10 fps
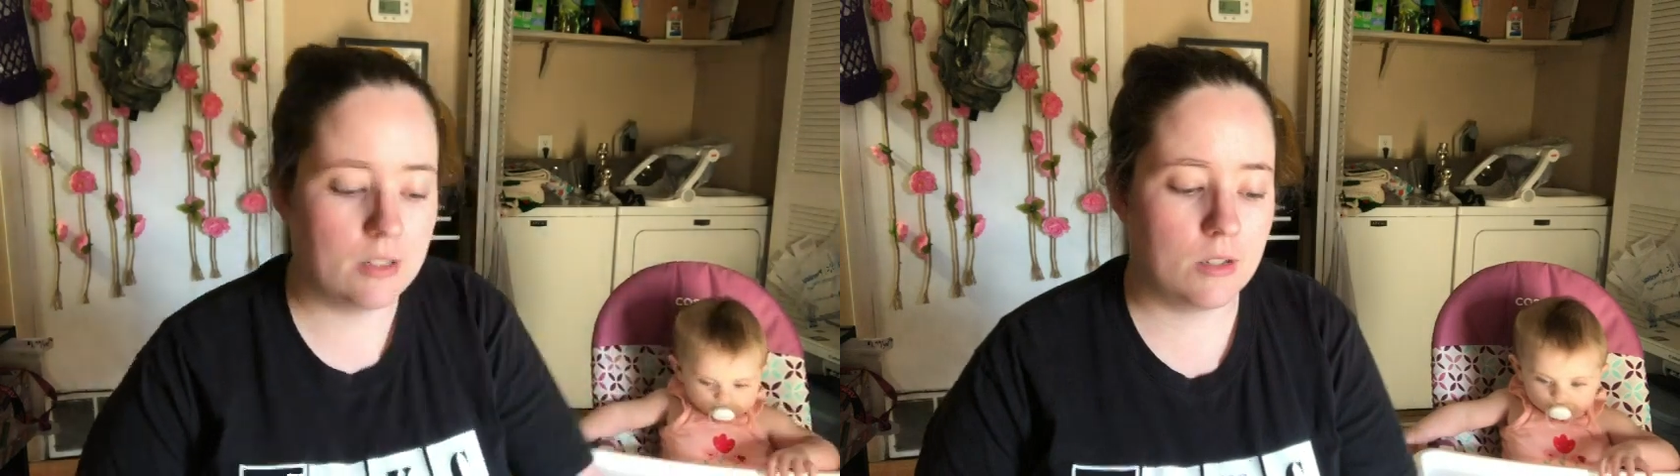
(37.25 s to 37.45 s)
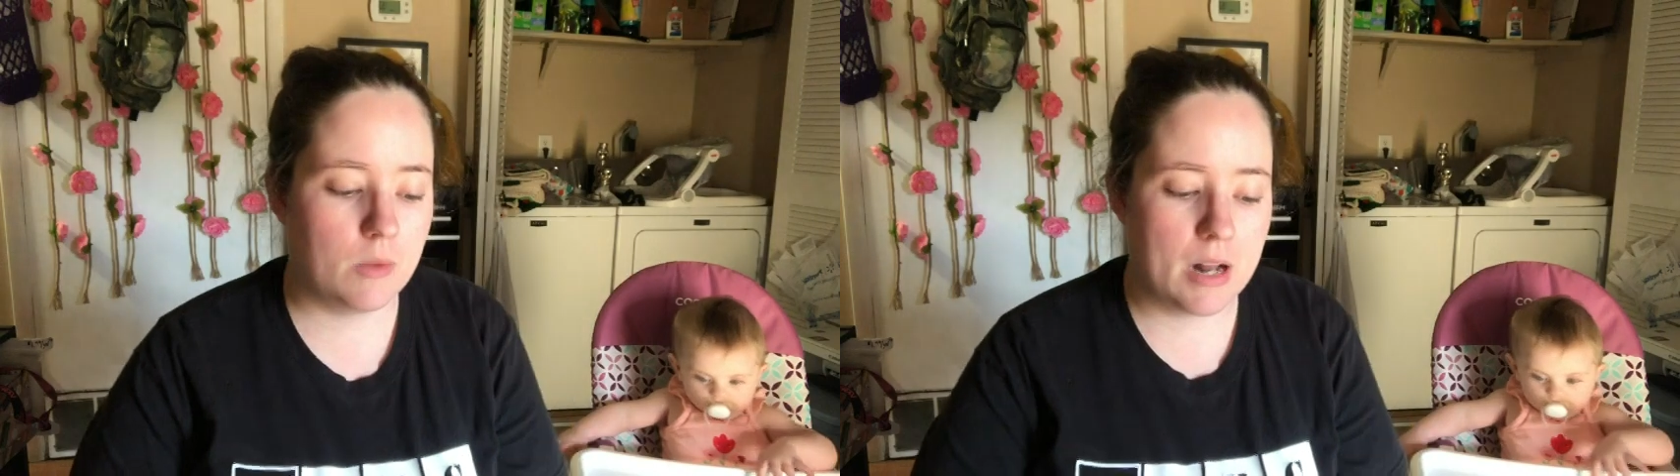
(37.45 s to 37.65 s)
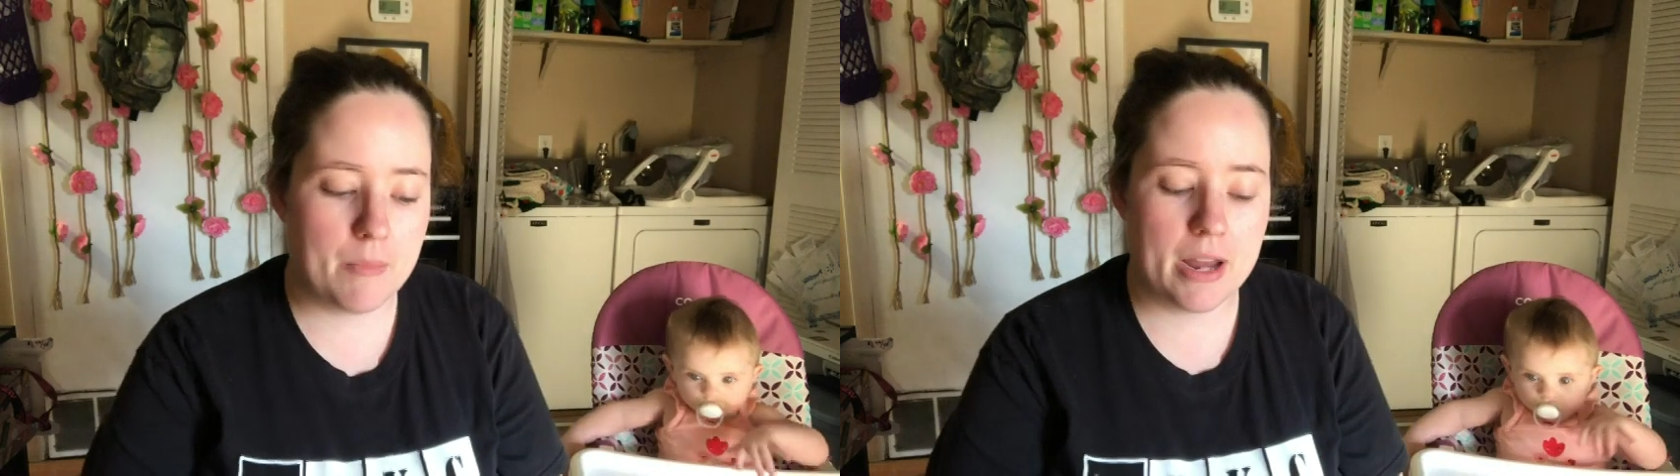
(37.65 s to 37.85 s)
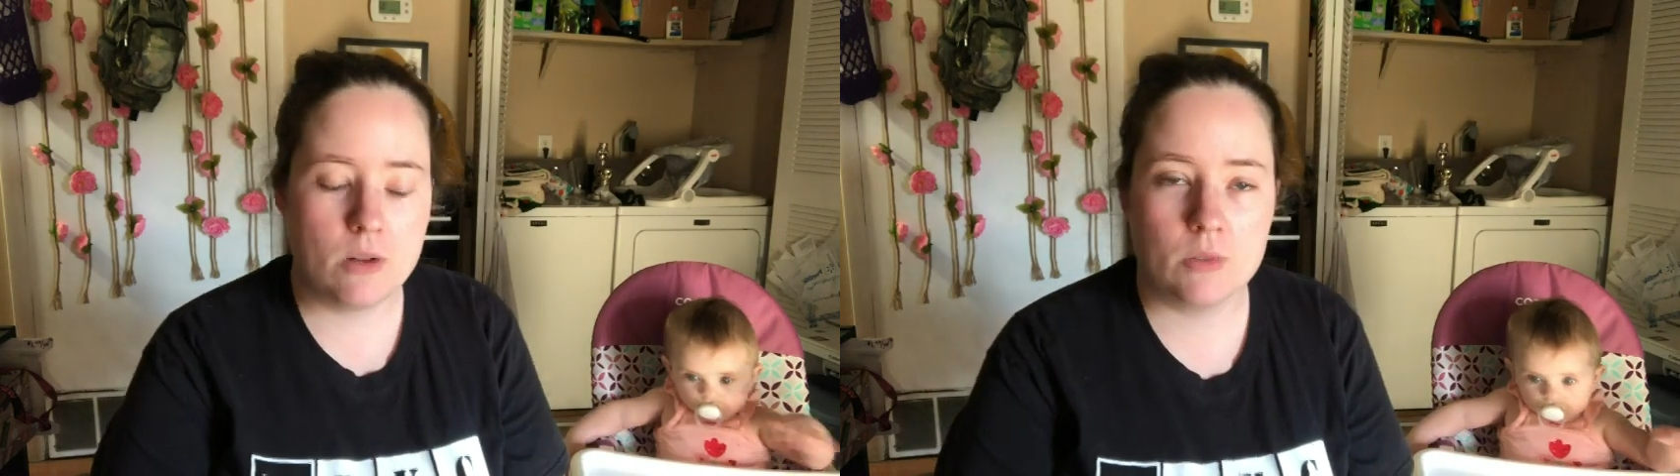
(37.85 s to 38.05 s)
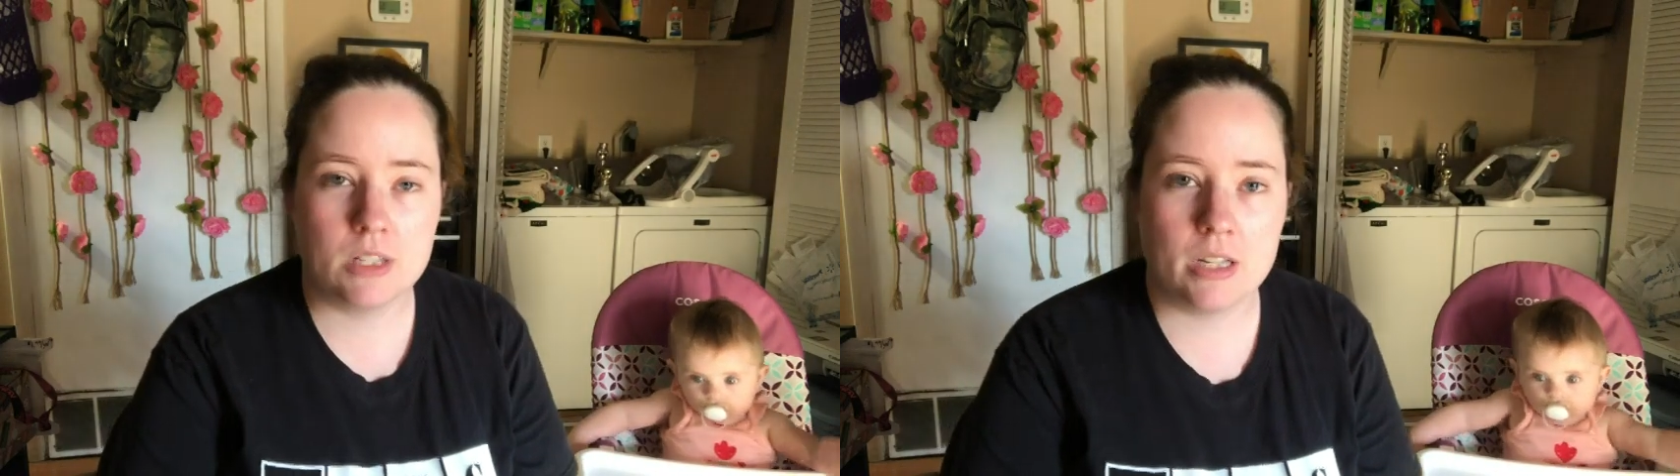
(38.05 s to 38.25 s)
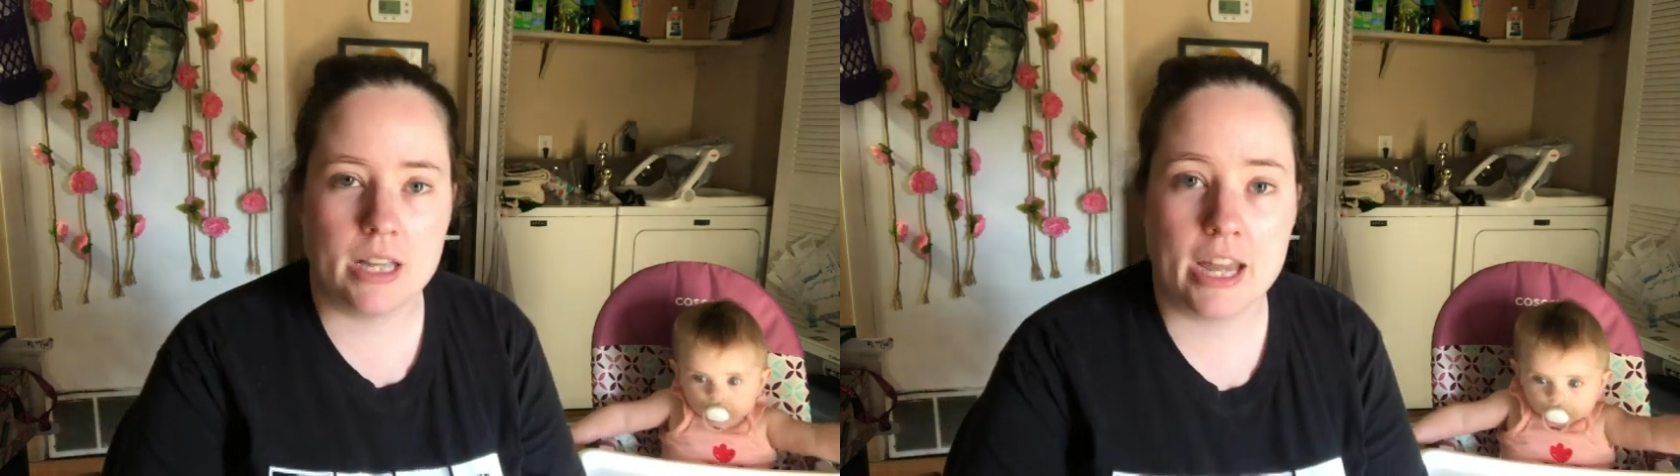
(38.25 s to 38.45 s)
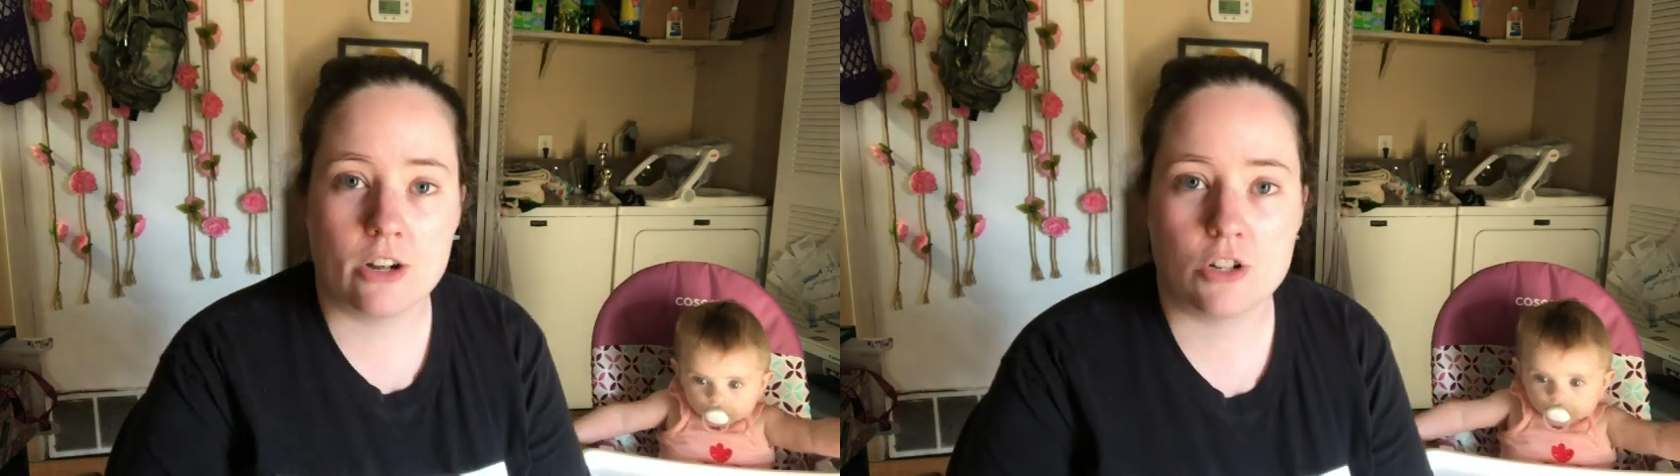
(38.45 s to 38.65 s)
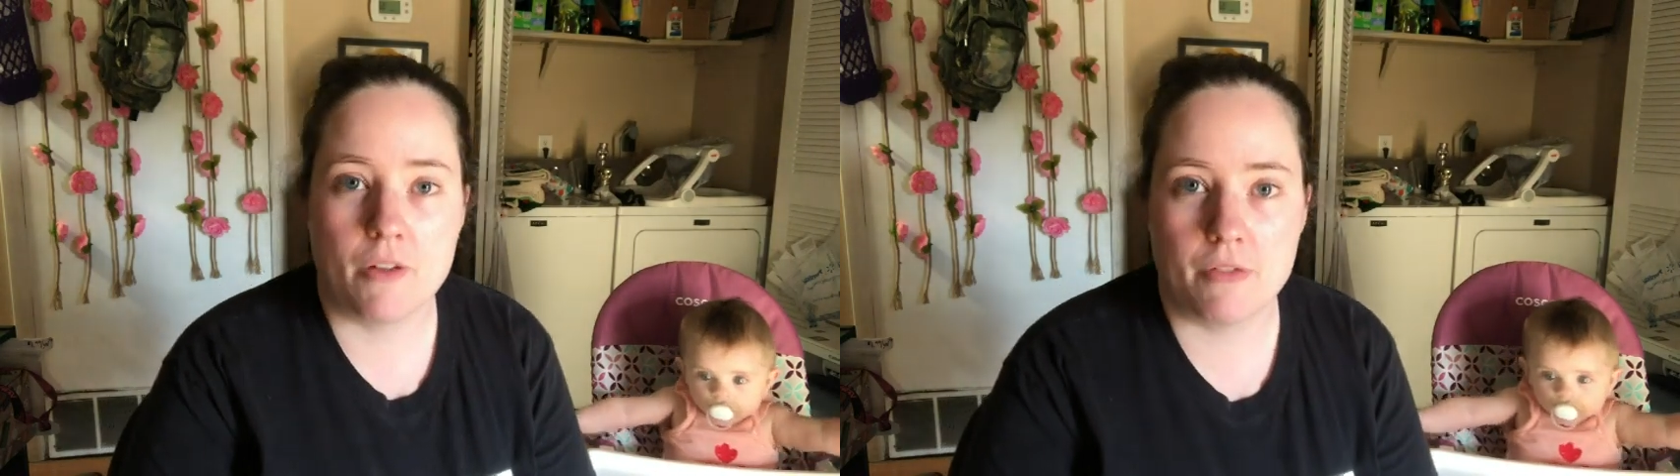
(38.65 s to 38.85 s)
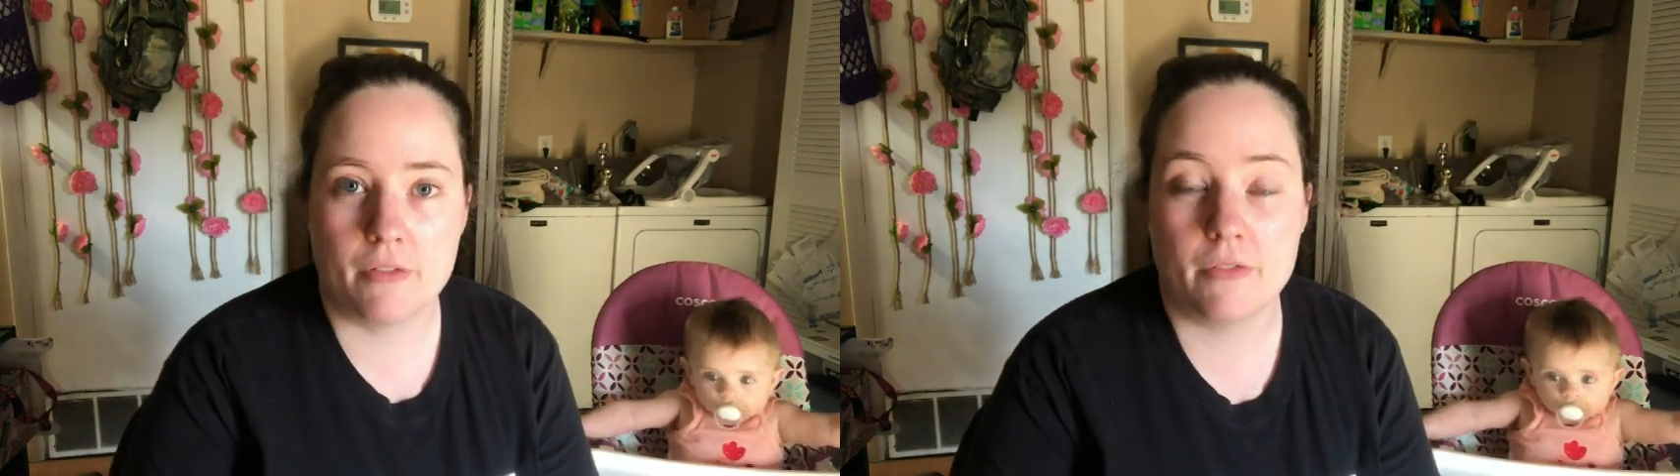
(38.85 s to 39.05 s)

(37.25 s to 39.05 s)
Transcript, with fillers: So what I made was a character off of